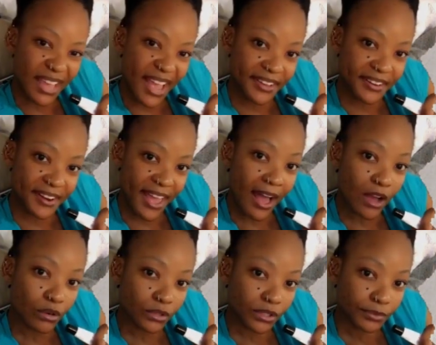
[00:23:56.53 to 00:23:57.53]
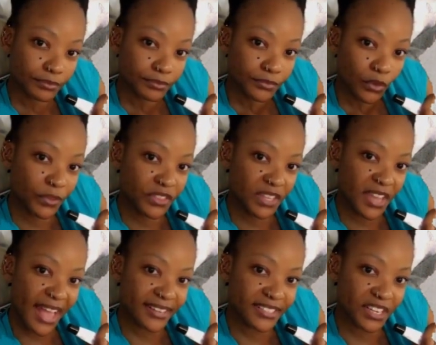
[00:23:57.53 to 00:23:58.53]
hanging out with the
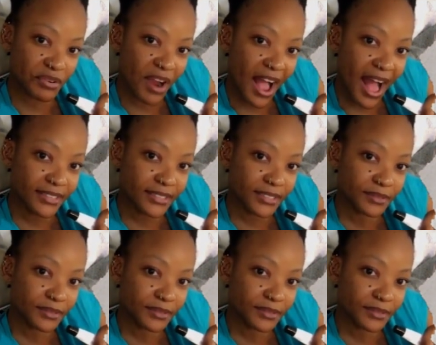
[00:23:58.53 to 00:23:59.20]
Antichrist